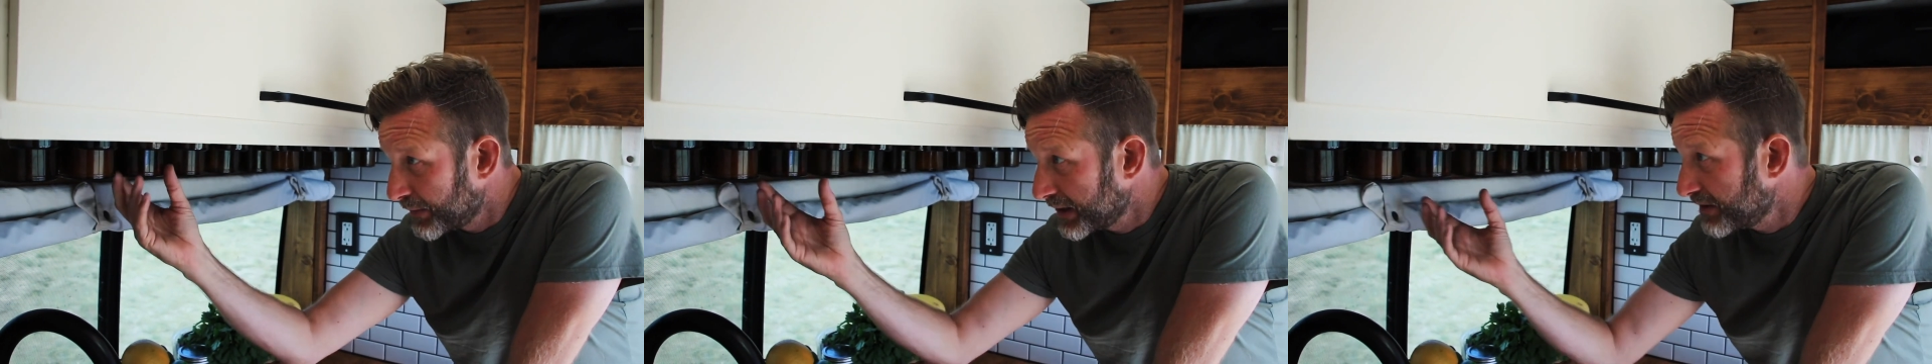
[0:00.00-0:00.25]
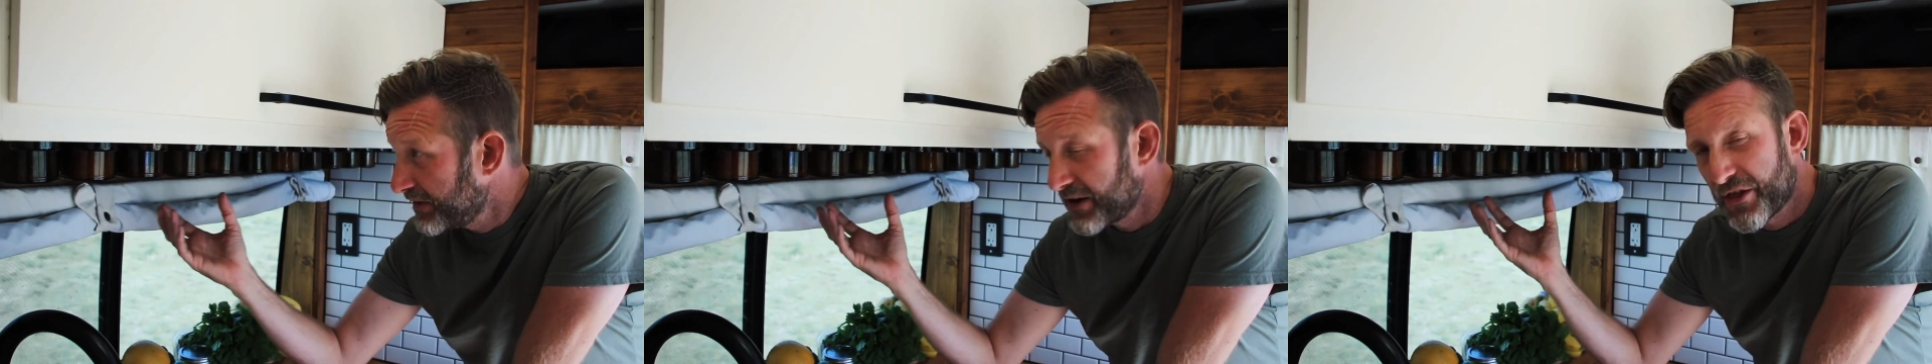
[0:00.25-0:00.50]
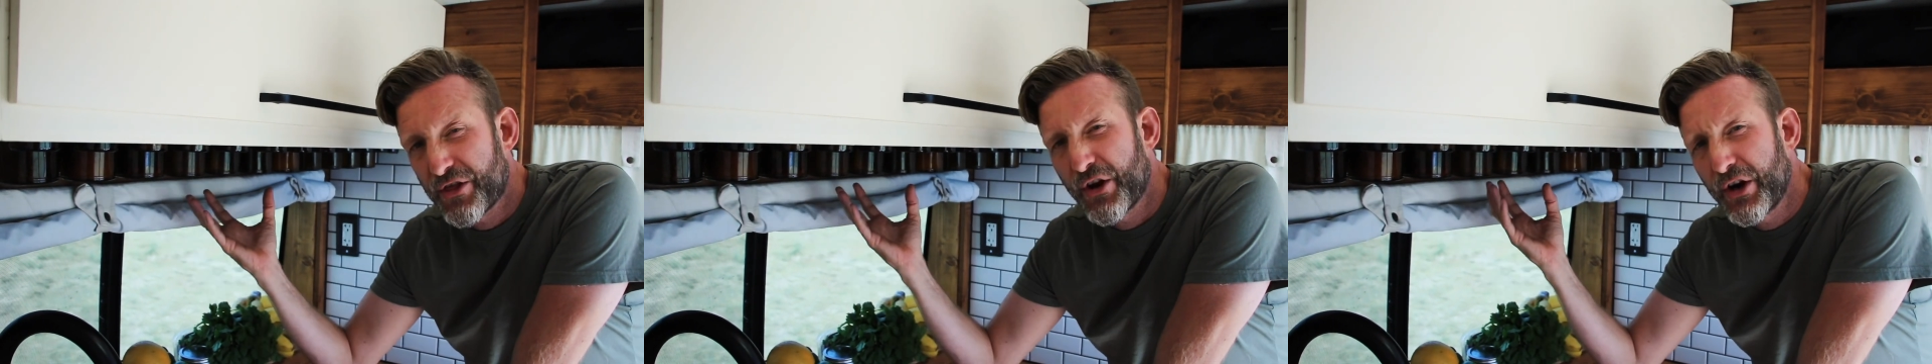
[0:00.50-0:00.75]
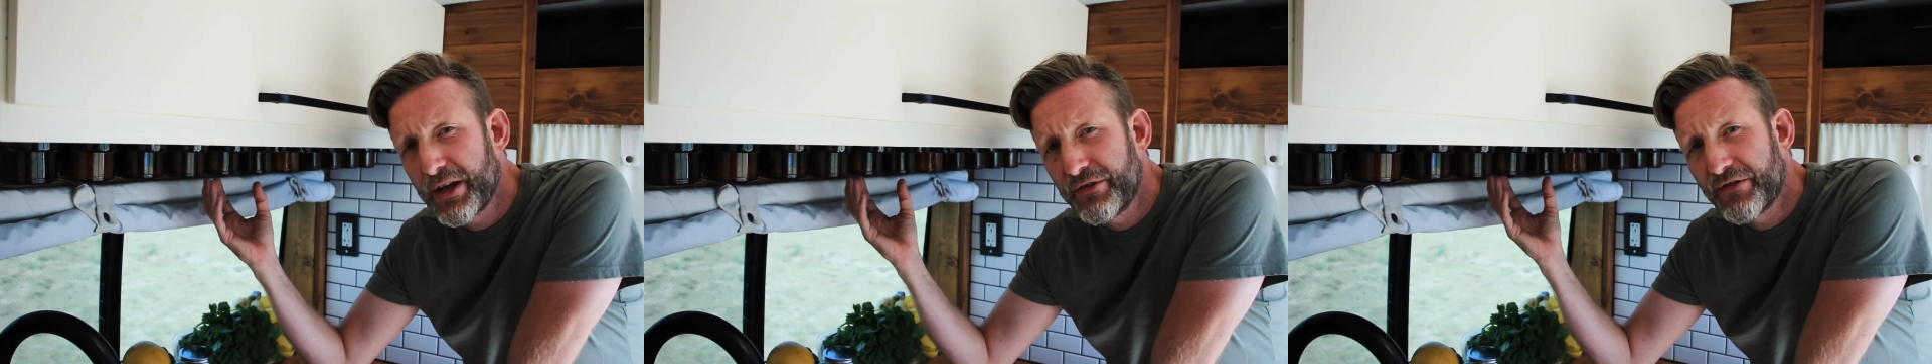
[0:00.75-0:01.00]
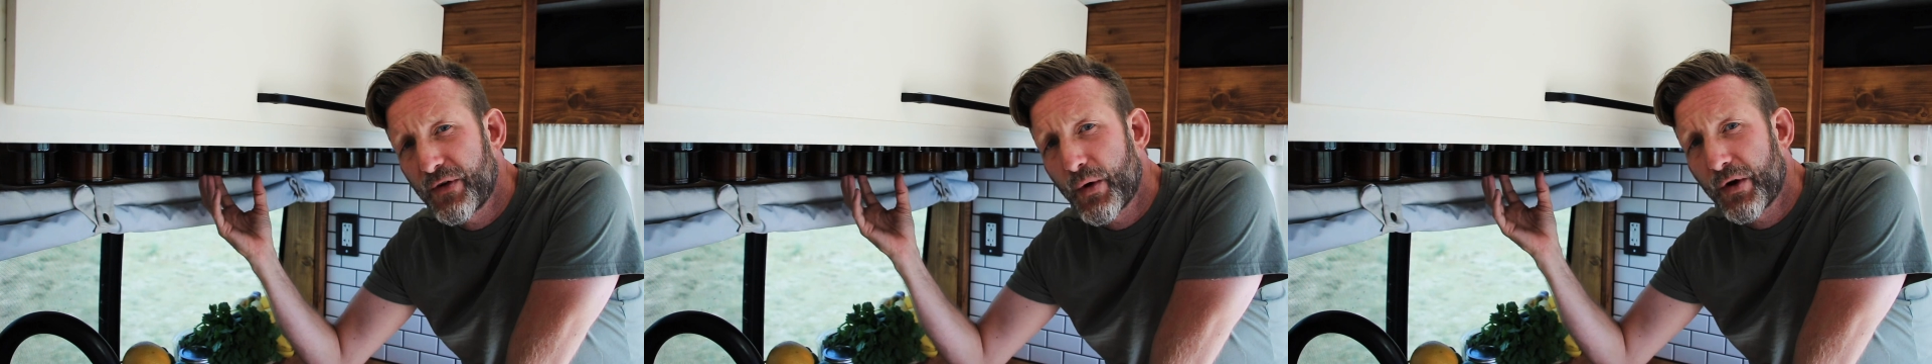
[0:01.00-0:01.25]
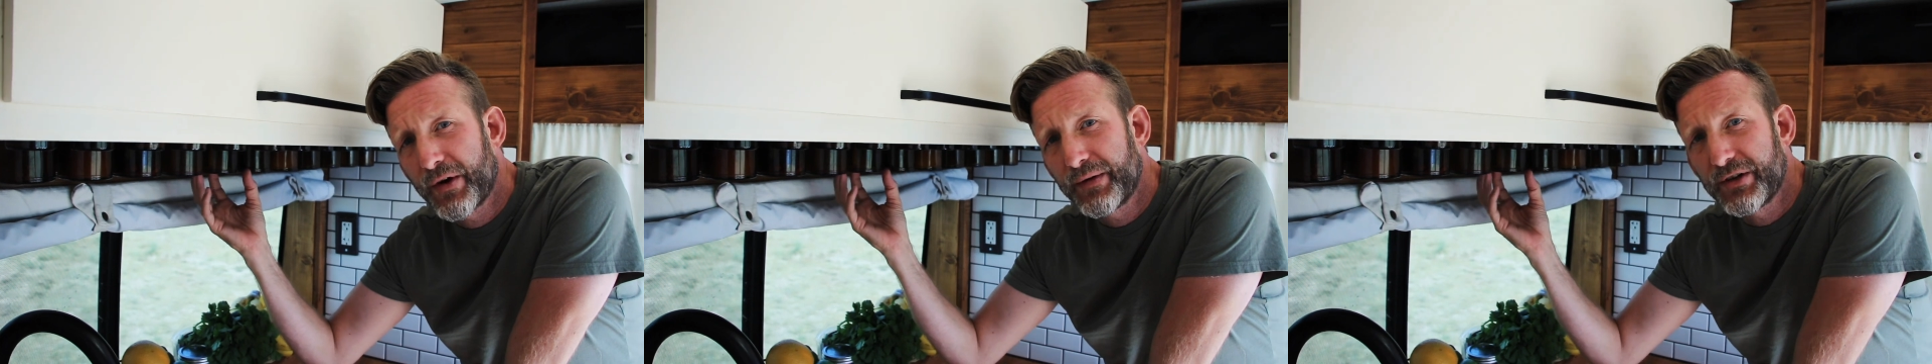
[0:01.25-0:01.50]
And we could fit
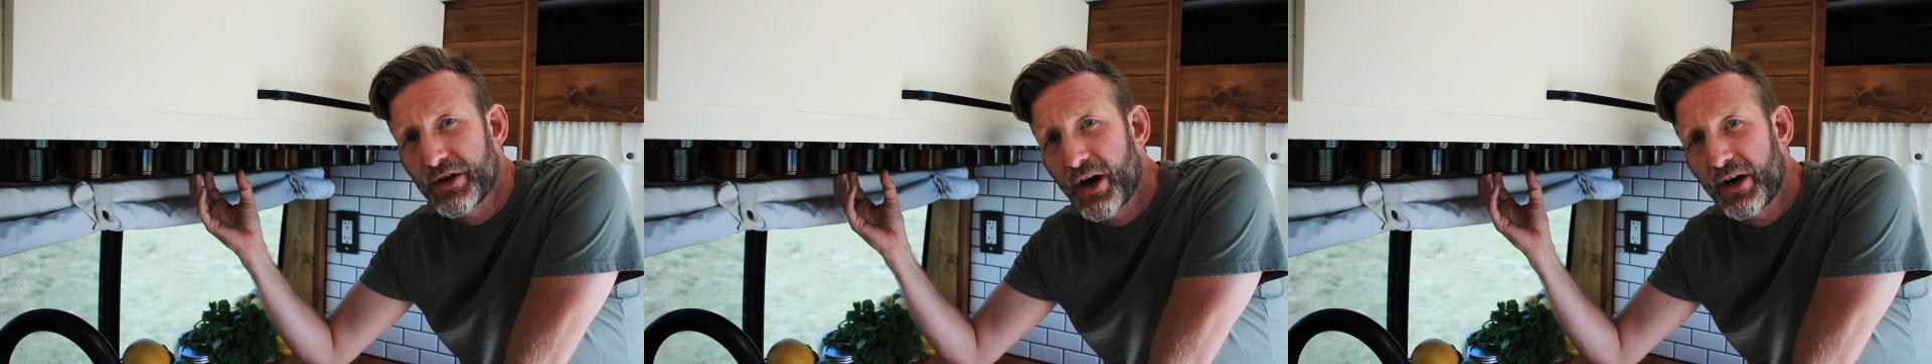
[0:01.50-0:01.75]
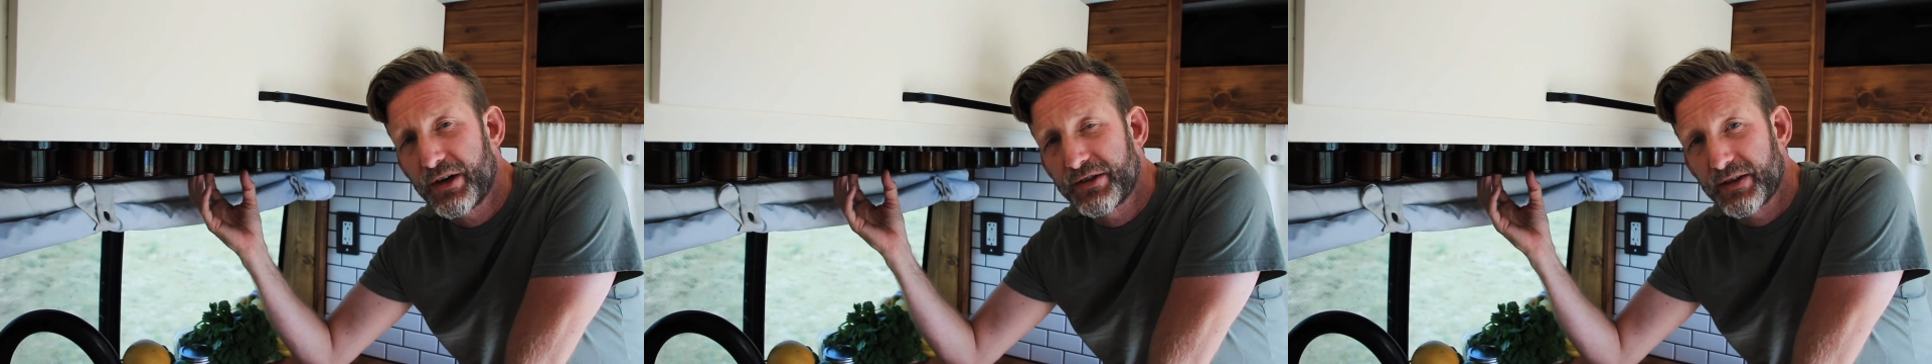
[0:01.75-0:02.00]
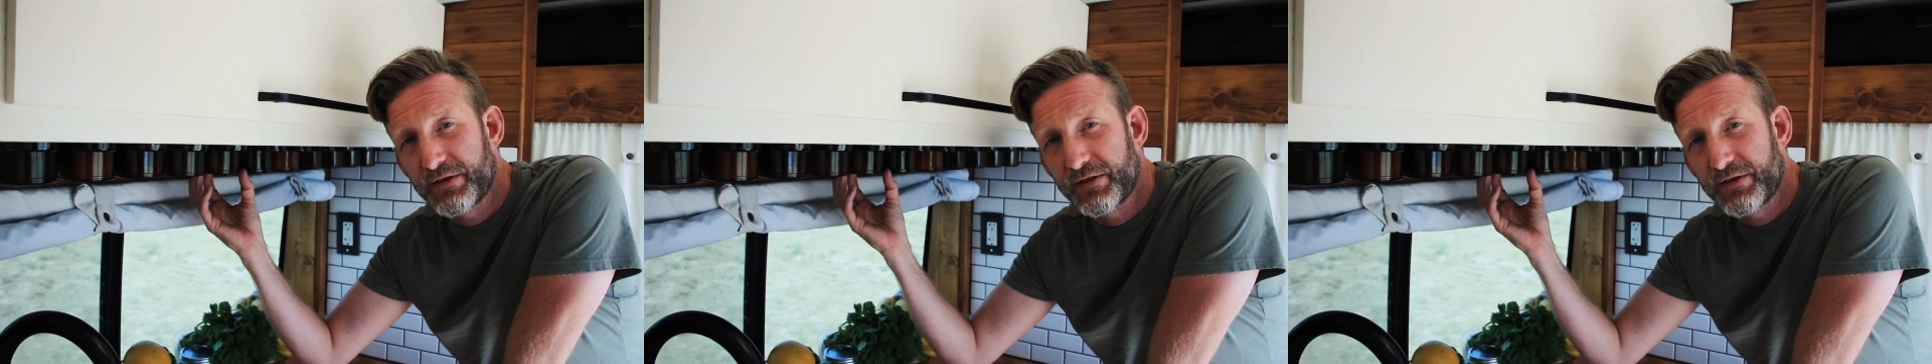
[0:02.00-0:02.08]
34 jars